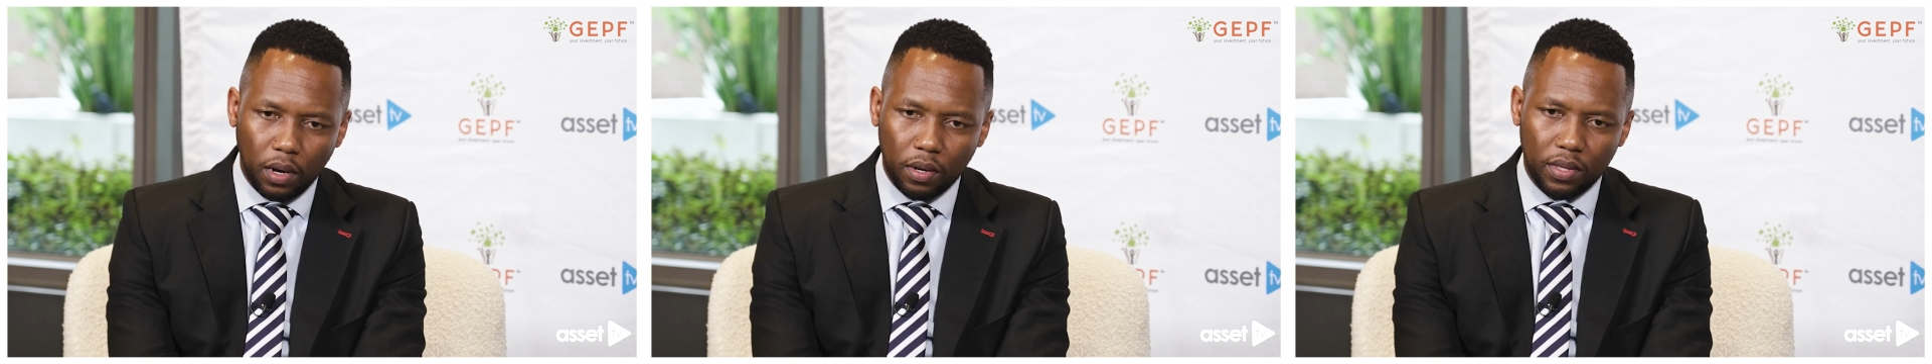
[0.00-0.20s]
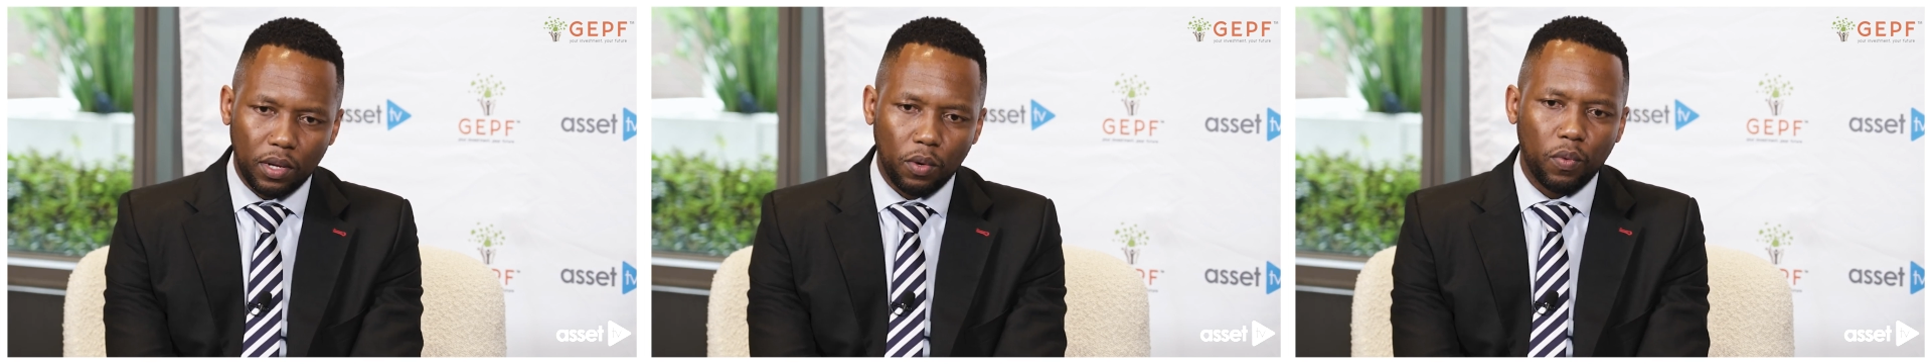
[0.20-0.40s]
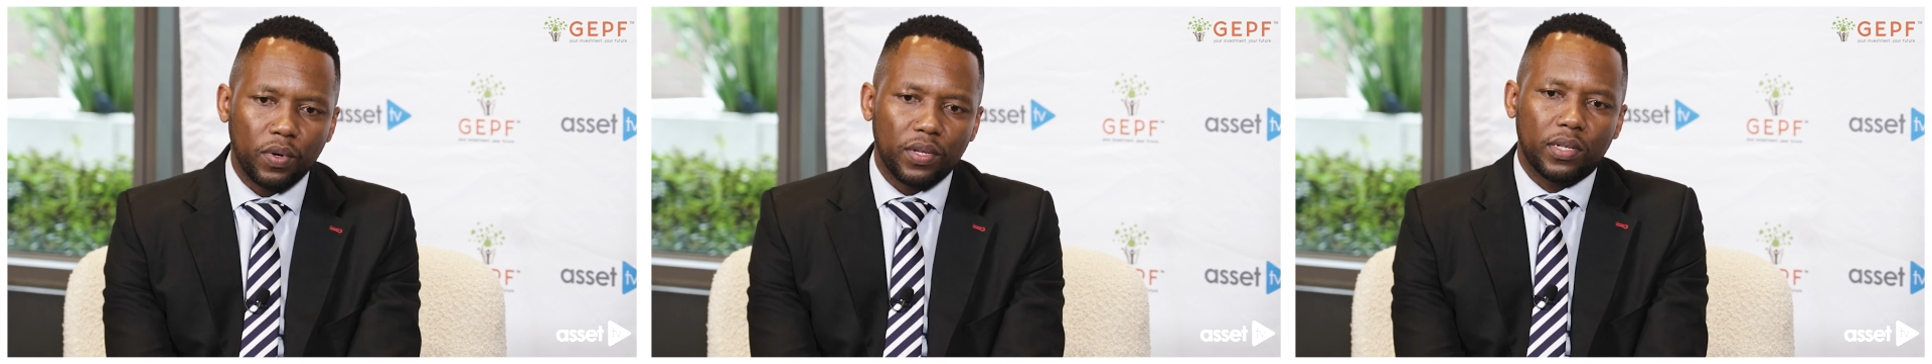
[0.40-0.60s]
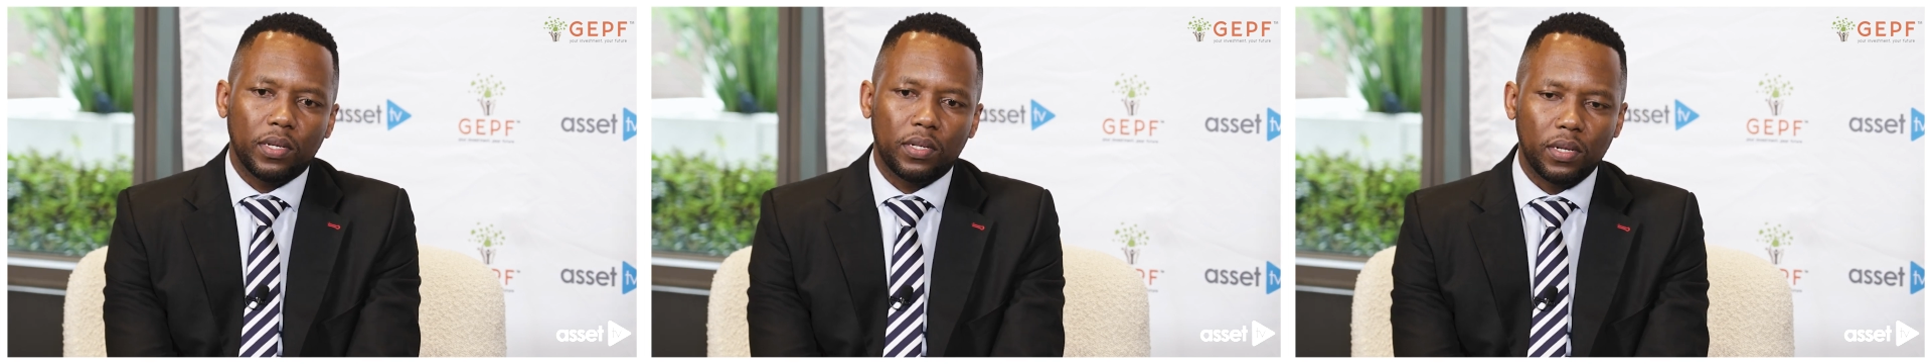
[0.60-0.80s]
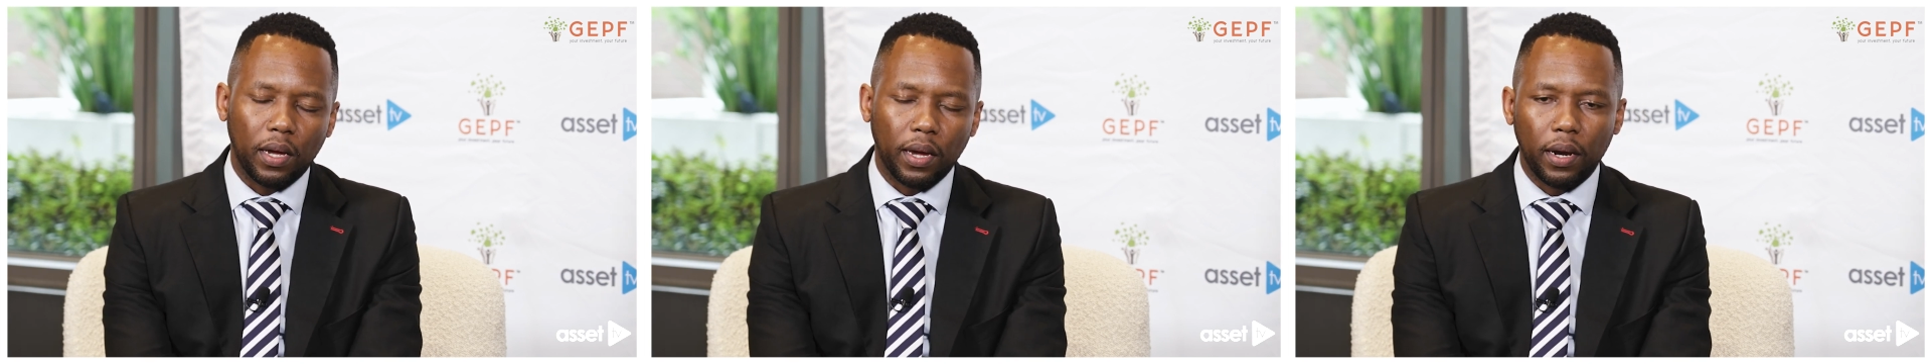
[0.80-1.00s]
I think we're
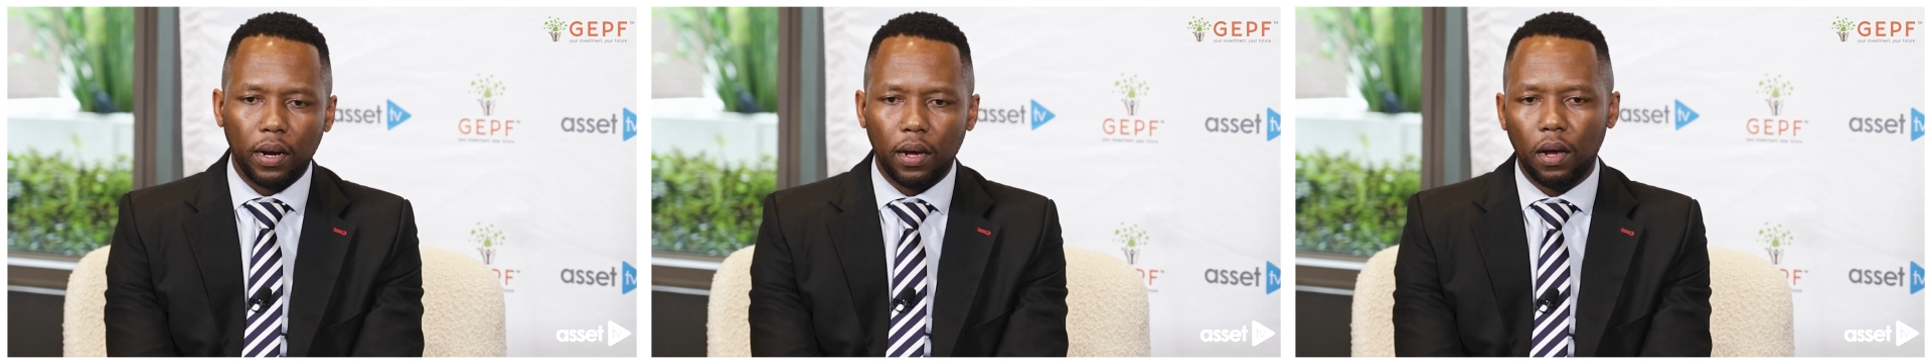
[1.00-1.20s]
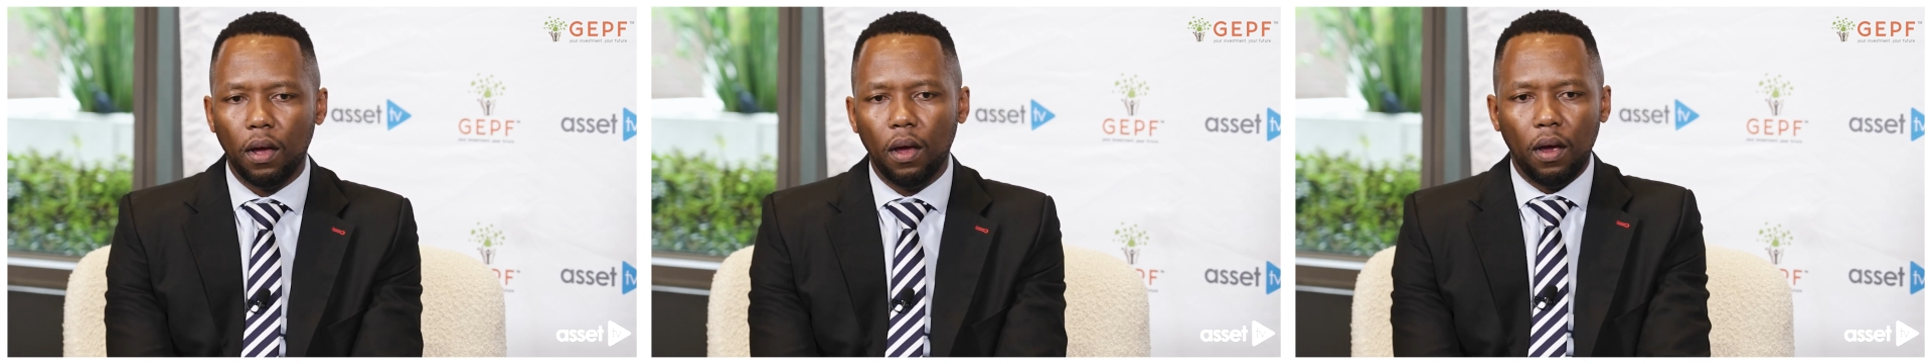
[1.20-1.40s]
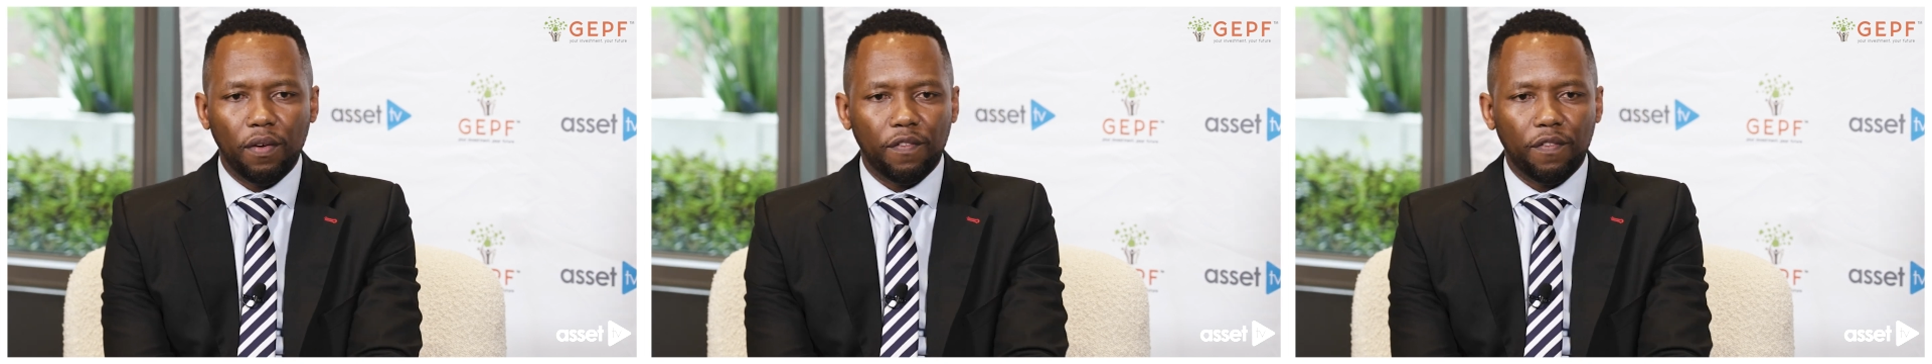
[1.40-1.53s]
sitting in a